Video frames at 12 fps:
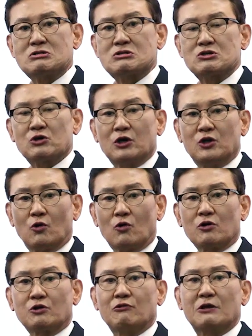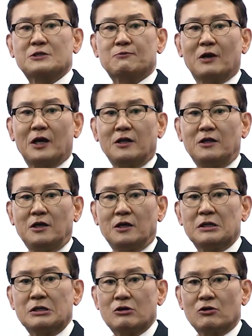So in order to explain
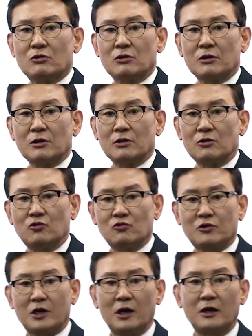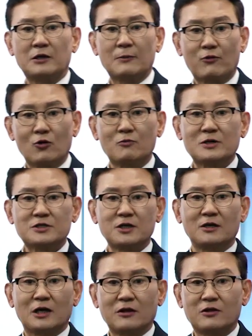the UK diplomacy
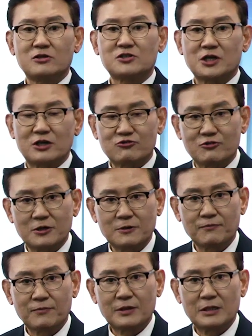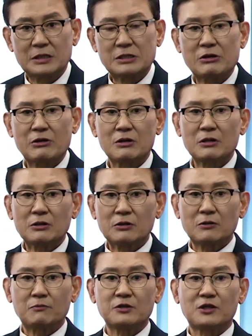in the 19th century,
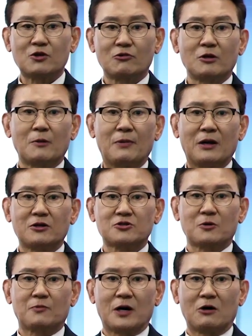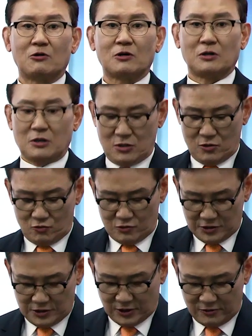theory of balance of power
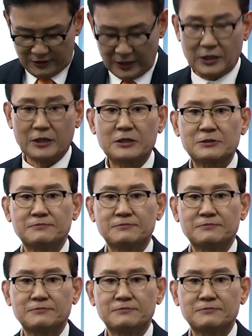was created.